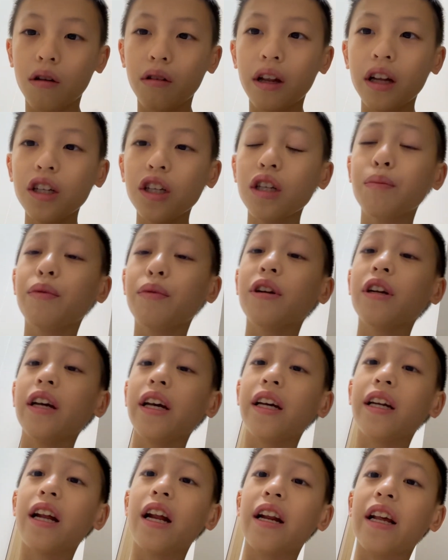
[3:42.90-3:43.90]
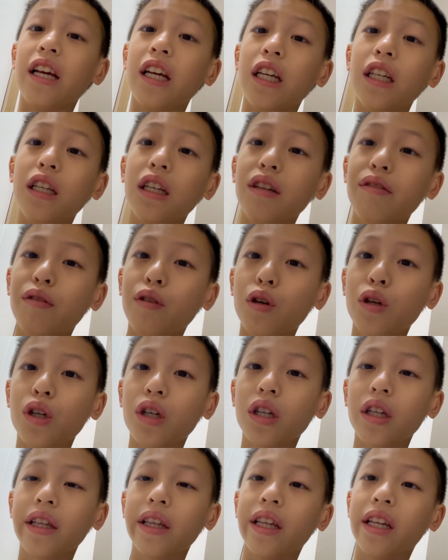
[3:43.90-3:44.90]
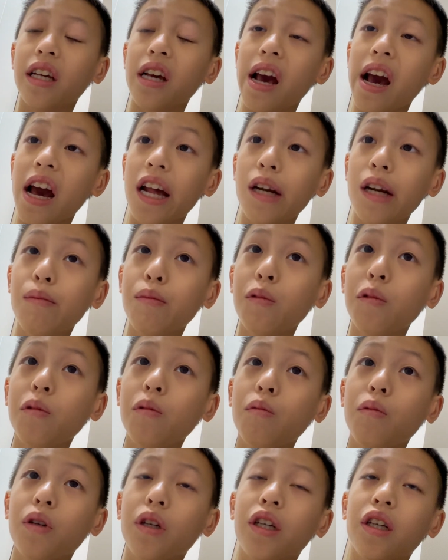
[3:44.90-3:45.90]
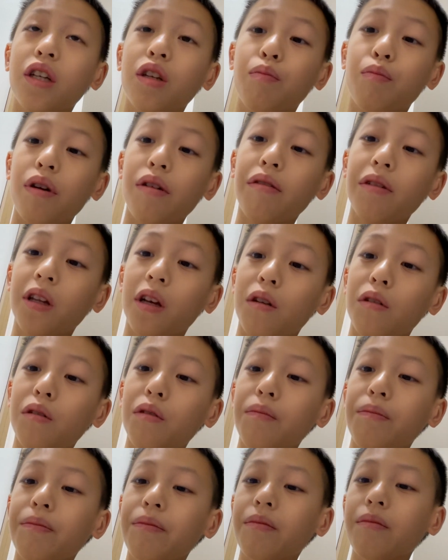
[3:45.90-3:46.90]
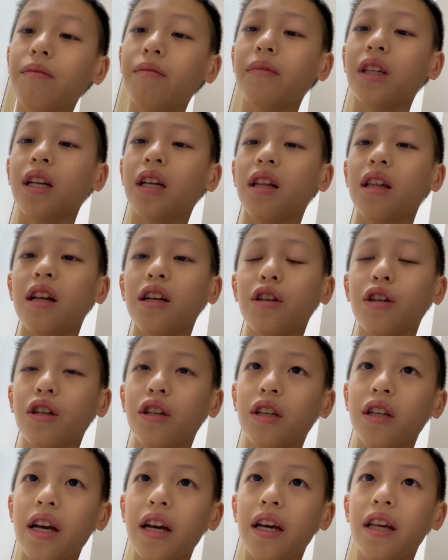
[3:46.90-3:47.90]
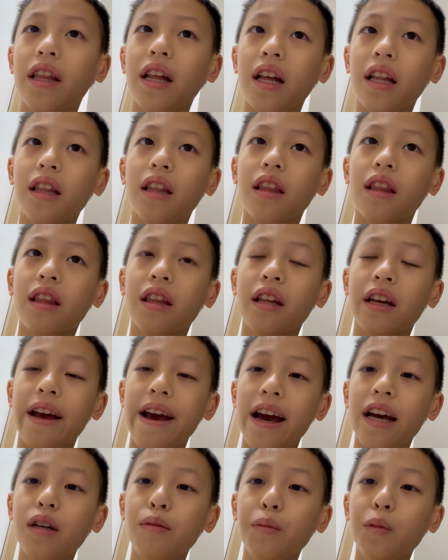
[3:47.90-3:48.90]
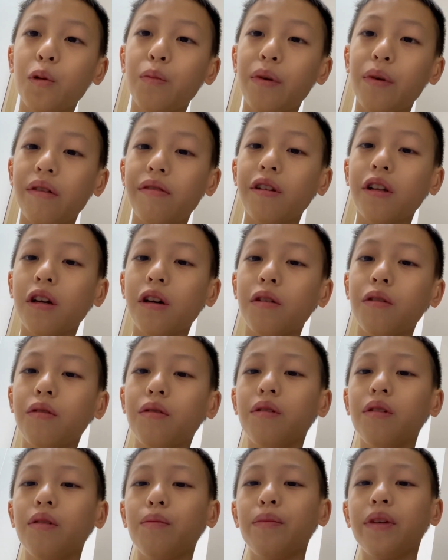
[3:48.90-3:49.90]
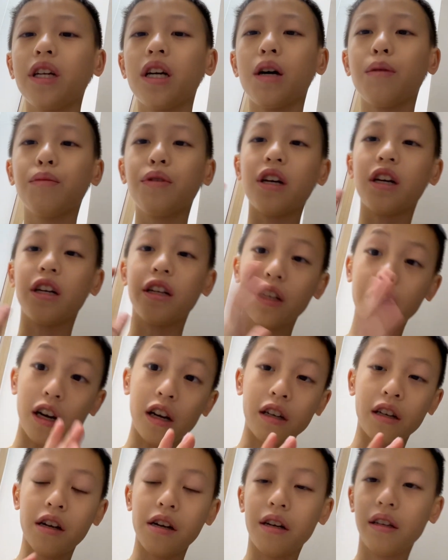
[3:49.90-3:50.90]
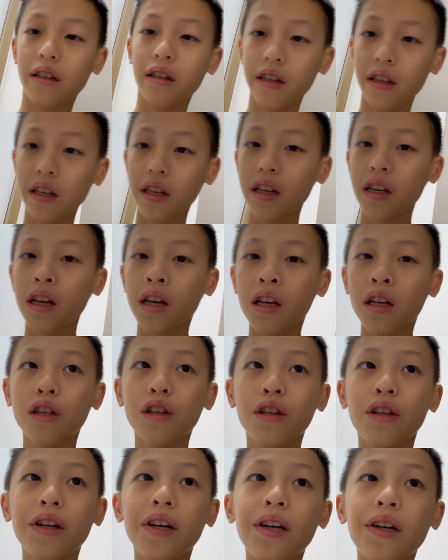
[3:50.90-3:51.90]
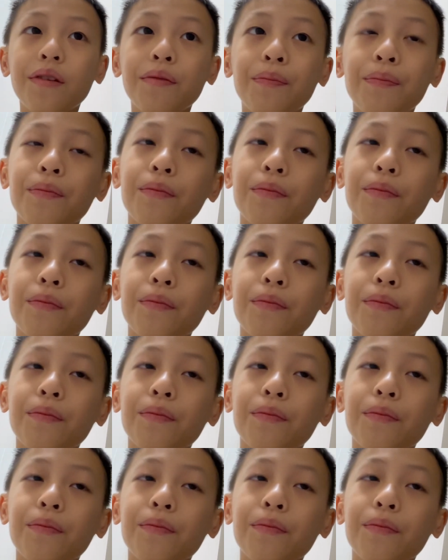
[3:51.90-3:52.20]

let's just put it in an easy version. The animal, which is buffalo, let's just say that the animal buffalo becomes a duck. So then